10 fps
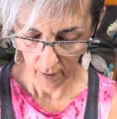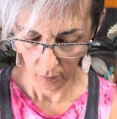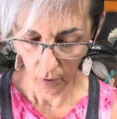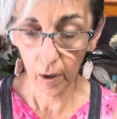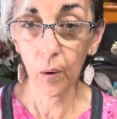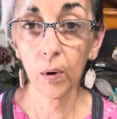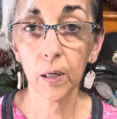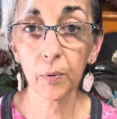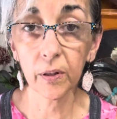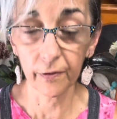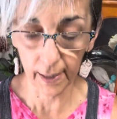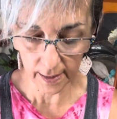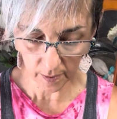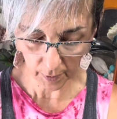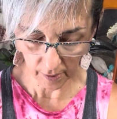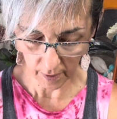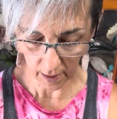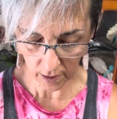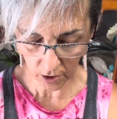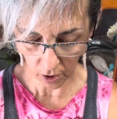where I wanted to put the face, but
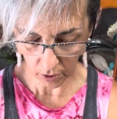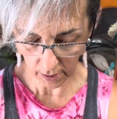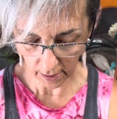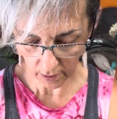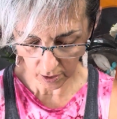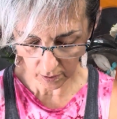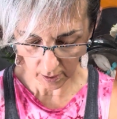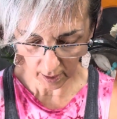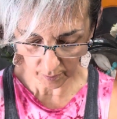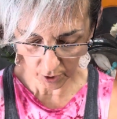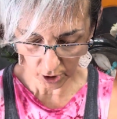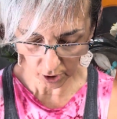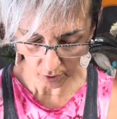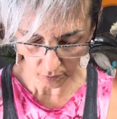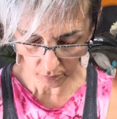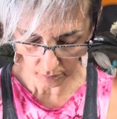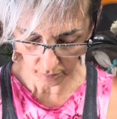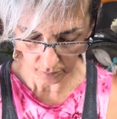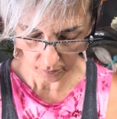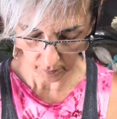it's totally up to you
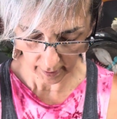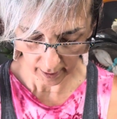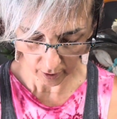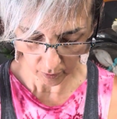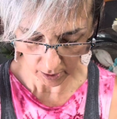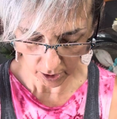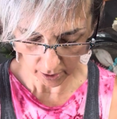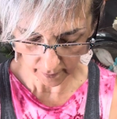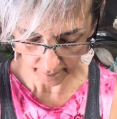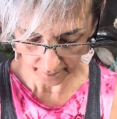how you want to do it.